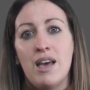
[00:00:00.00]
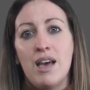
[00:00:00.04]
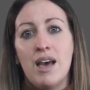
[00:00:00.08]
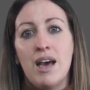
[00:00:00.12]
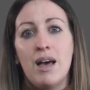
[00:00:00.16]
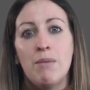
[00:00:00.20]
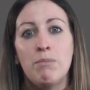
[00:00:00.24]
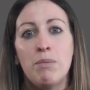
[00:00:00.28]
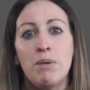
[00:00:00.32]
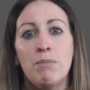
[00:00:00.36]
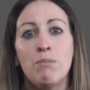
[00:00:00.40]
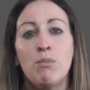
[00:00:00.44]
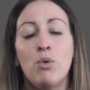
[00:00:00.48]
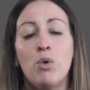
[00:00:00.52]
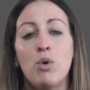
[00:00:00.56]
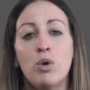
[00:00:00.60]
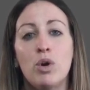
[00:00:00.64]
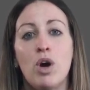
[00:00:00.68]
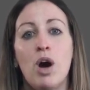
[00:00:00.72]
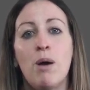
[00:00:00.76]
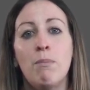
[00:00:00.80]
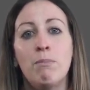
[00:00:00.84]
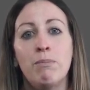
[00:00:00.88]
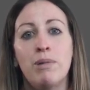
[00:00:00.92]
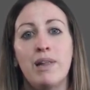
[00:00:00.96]
and be more
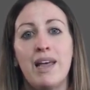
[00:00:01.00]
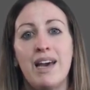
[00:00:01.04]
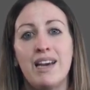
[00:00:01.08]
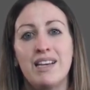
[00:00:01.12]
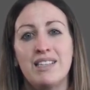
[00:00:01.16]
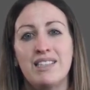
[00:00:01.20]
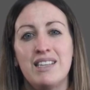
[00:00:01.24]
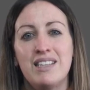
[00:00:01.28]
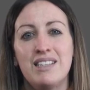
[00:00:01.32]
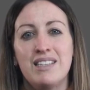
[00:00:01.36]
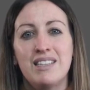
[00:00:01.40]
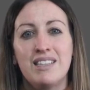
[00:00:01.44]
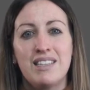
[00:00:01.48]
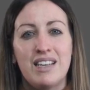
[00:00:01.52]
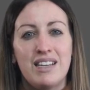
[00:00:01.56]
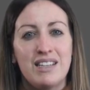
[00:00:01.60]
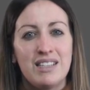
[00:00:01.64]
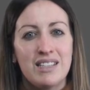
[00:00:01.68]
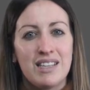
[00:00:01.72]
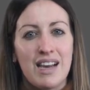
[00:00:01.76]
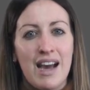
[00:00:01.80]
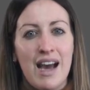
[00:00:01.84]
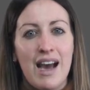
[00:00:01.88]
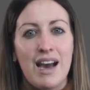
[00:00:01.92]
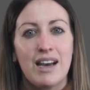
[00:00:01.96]
complex in
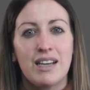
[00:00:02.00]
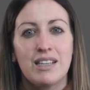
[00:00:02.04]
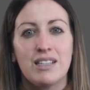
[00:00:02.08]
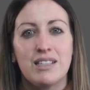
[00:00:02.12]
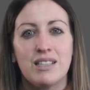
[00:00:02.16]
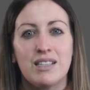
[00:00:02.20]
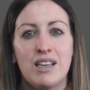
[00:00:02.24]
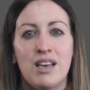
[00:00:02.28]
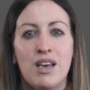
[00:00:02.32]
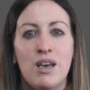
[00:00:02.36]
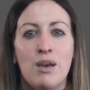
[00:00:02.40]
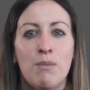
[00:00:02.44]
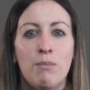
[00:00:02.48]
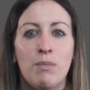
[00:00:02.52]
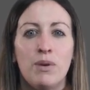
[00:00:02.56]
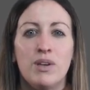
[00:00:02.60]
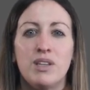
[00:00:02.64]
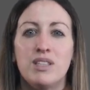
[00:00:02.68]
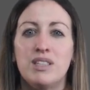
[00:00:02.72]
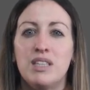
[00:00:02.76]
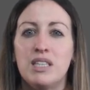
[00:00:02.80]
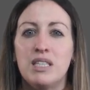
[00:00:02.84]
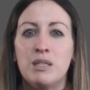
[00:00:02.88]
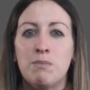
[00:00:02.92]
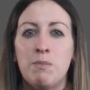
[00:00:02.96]
syntax because
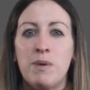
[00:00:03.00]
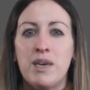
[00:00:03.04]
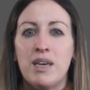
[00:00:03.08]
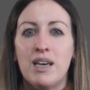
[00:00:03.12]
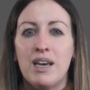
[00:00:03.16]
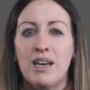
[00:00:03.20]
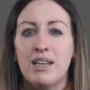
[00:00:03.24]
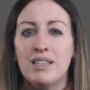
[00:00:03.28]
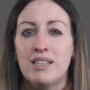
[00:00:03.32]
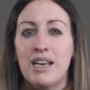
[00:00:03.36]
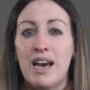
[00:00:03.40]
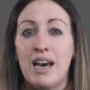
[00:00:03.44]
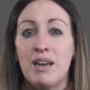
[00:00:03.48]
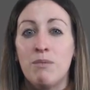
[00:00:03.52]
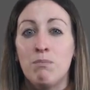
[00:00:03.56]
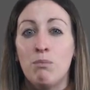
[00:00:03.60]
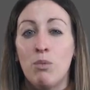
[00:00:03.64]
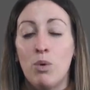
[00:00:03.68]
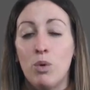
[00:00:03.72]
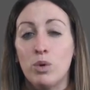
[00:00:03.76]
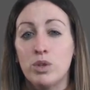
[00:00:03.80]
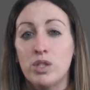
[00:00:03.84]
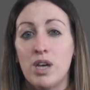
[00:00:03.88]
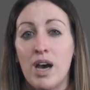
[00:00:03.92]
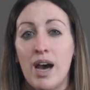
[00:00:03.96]
the speaker has had
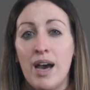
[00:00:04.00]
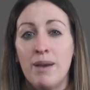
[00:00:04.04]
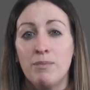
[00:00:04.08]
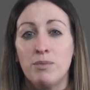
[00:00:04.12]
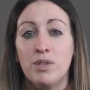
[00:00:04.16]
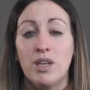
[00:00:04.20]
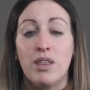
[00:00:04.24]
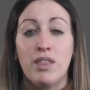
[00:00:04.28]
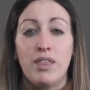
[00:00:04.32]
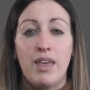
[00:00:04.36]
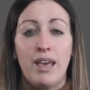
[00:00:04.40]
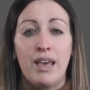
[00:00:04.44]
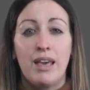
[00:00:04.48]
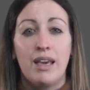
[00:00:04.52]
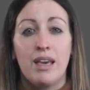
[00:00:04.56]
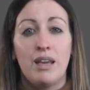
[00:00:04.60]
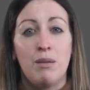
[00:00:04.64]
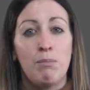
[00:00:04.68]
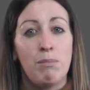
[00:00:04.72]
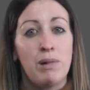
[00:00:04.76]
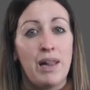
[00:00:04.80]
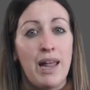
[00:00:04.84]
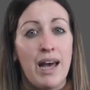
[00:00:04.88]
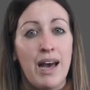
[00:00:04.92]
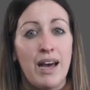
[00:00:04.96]
more time to think
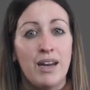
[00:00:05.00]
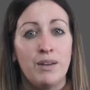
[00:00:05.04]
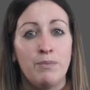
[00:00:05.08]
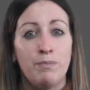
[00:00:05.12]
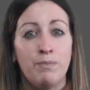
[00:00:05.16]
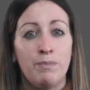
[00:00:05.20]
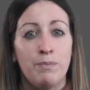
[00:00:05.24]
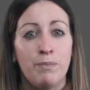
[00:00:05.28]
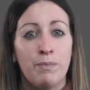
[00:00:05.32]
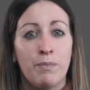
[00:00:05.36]
and plan?